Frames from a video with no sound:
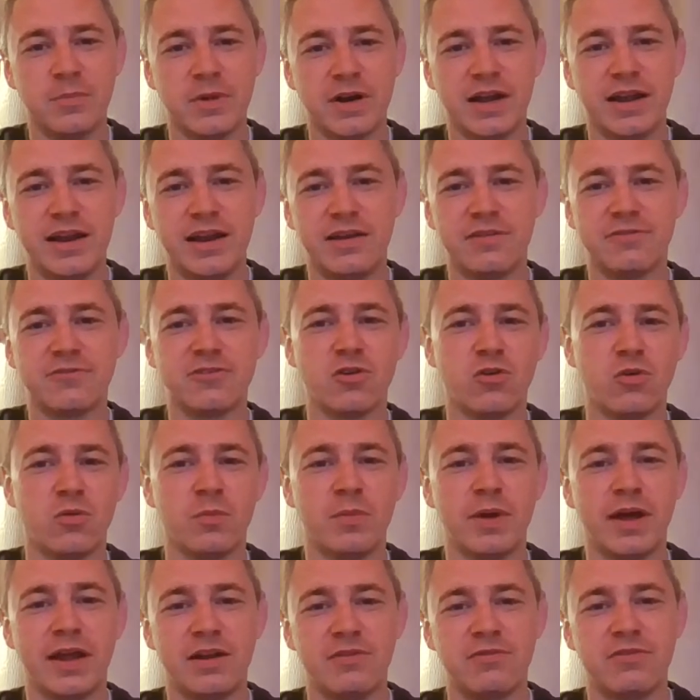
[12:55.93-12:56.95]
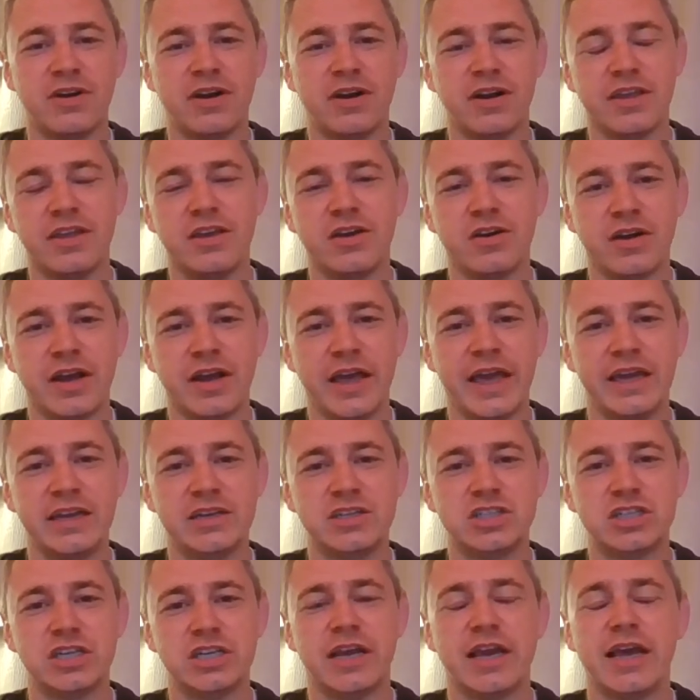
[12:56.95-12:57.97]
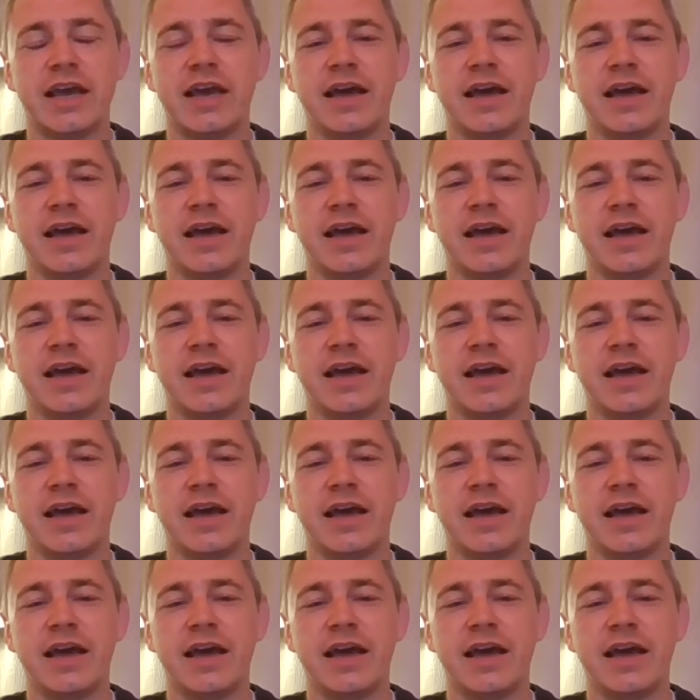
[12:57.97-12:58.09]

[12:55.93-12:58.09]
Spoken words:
but I left home at a very young age.